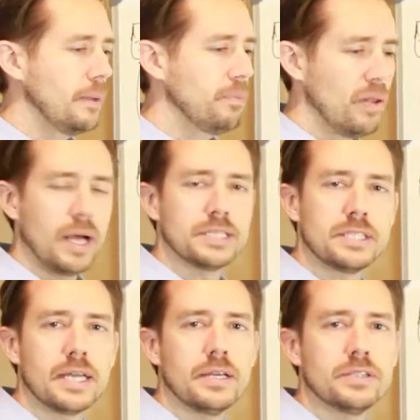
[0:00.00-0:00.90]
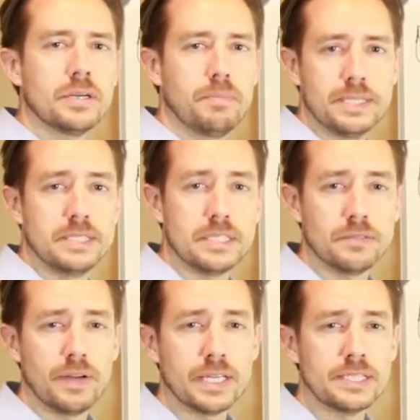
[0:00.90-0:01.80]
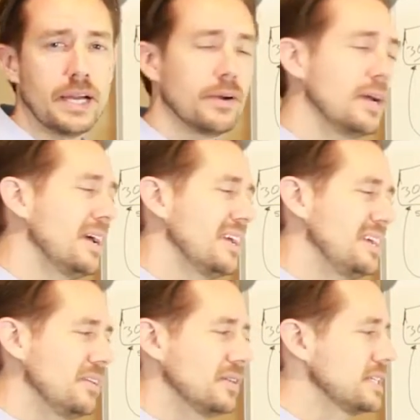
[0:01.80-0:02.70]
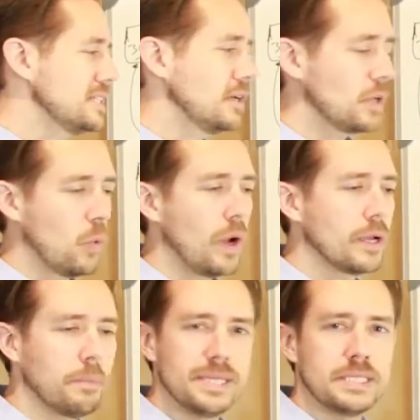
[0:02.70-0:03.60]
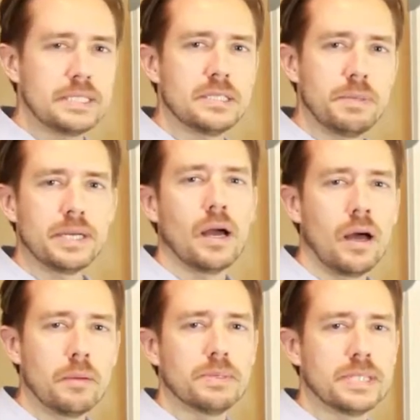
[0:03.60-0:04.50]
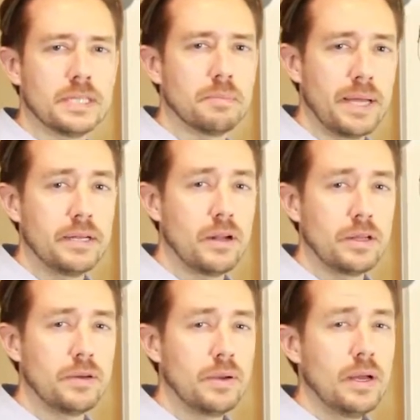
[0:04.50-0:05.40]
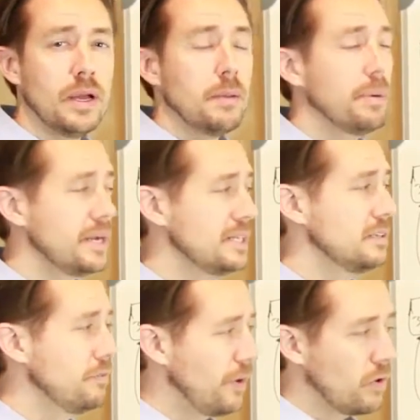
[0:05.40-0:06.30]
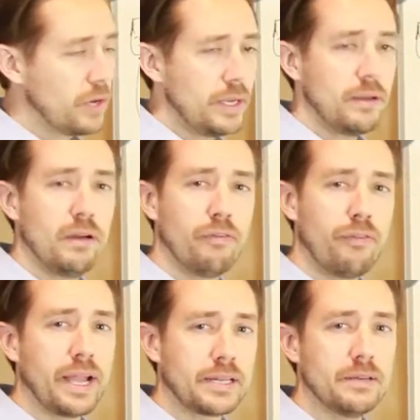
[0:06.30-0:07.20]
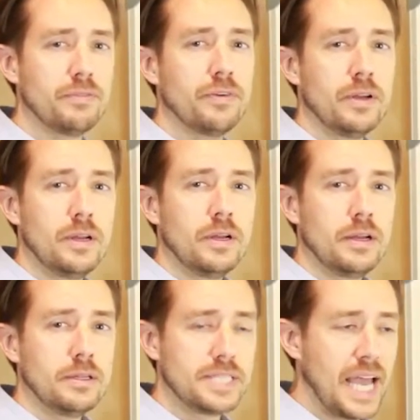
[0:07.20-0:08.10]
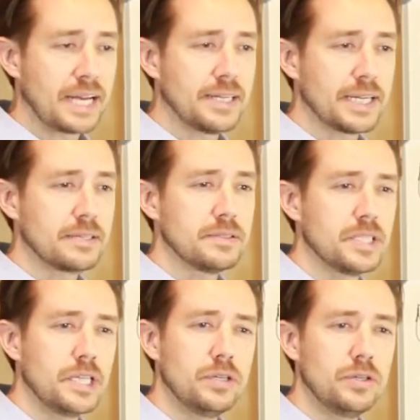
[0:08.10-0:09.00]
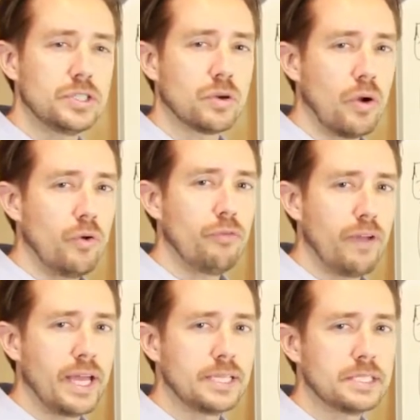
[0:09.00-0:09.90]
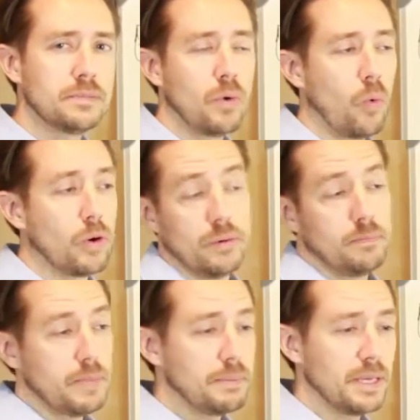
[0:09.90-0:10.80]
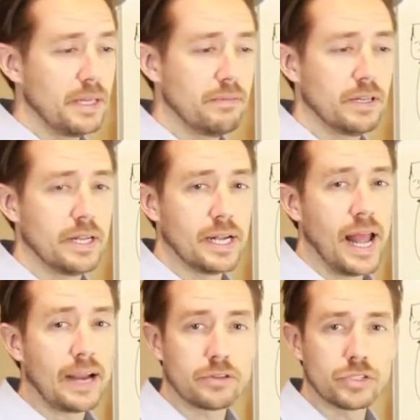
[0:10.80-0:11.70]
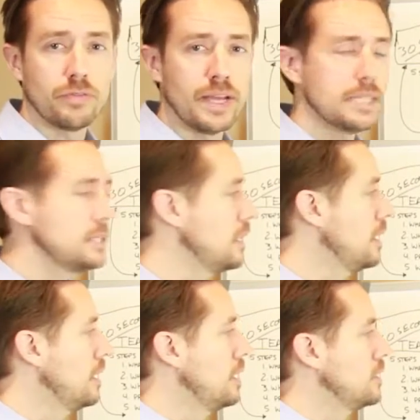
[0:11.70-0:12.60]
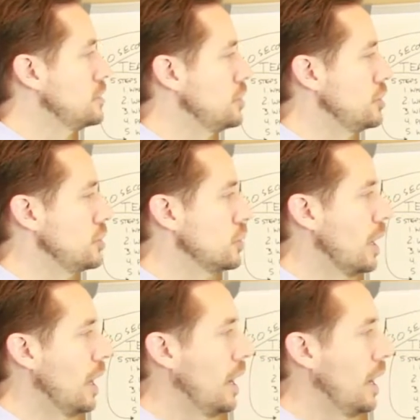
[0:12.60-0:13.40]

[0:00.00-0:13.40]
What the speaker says: Plus they use their business's face. Now, you don't necessarily want your business to be 100% dependent on you, but it is a very effective tactic to use your own face, or maybe even an actor's face, to